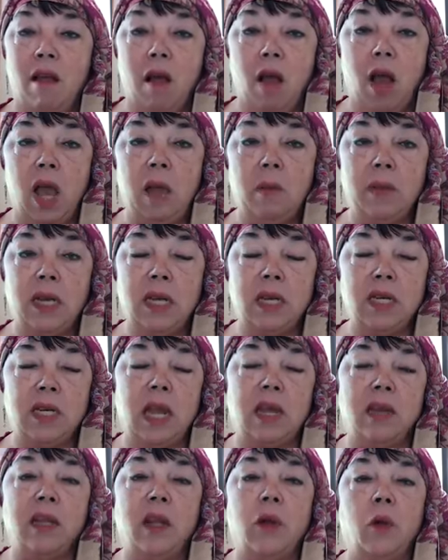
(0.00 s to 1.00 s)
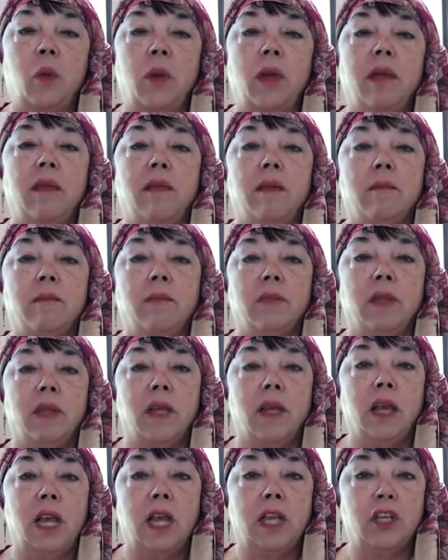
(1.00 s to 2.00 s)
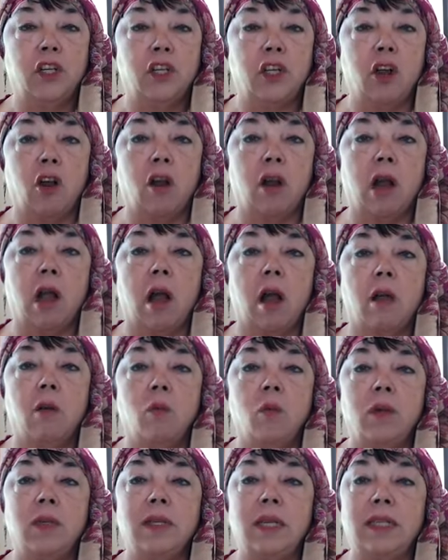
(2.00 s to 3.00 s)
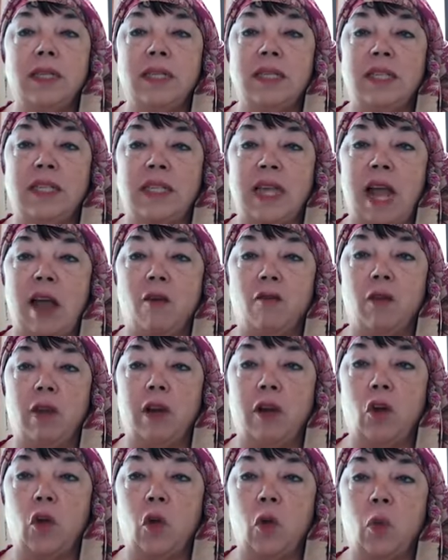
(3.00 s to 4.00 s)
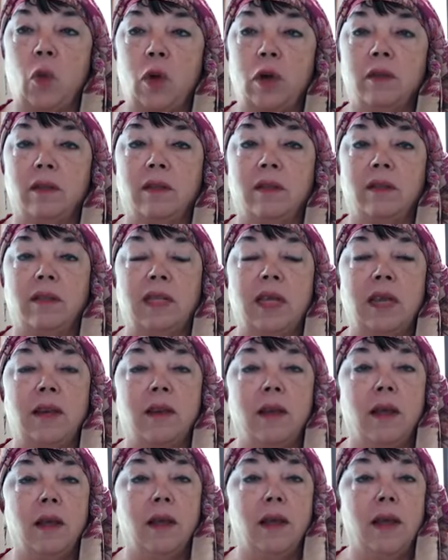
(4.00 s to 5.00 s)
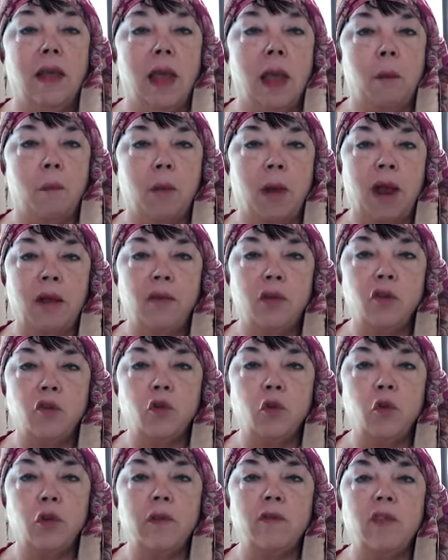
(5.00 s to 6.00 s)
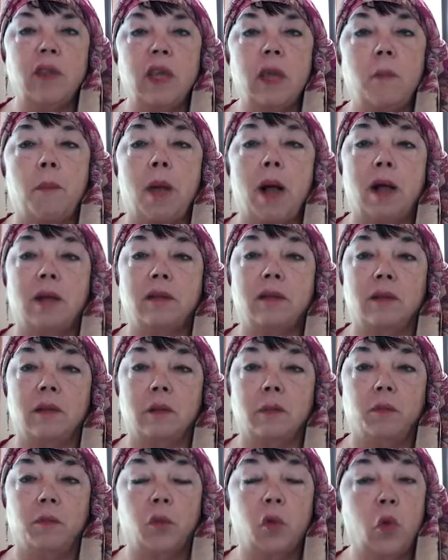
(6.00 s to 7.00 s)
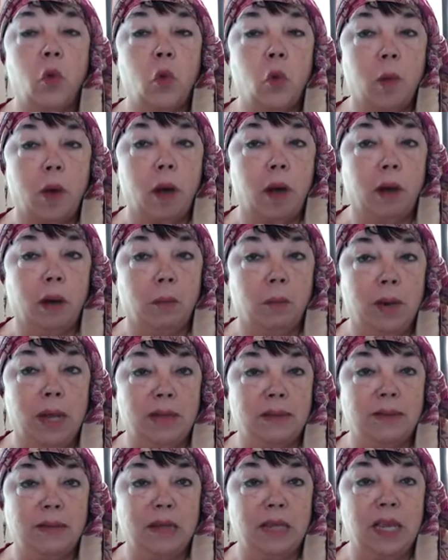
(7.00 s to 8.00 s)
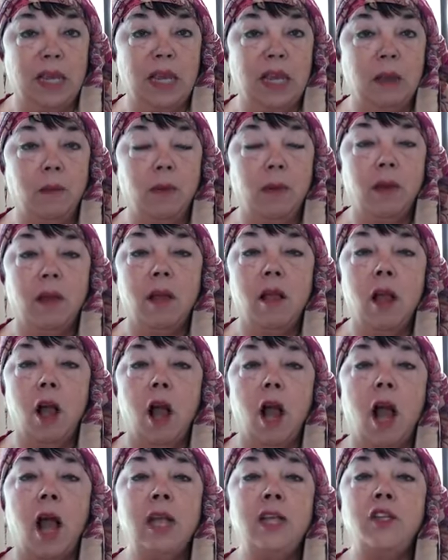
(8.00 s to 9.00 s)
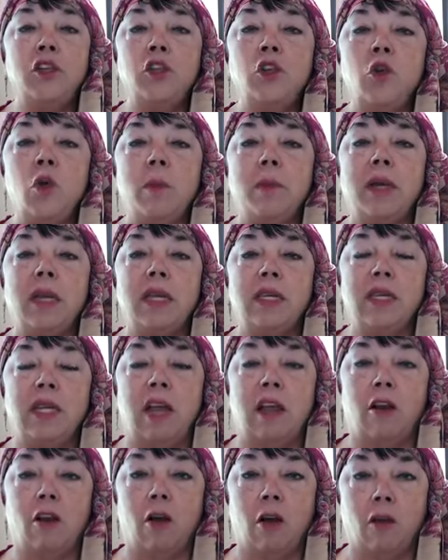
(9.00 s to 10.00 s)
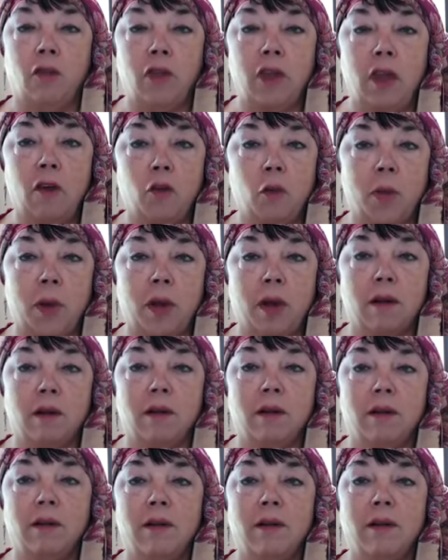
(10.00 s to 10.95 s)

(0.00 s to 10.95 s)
I am content herewith. And Shah Khan was astounded at her words and said, and by the truth of the apostle, whom Allah bless and keep, I too am content on the other part.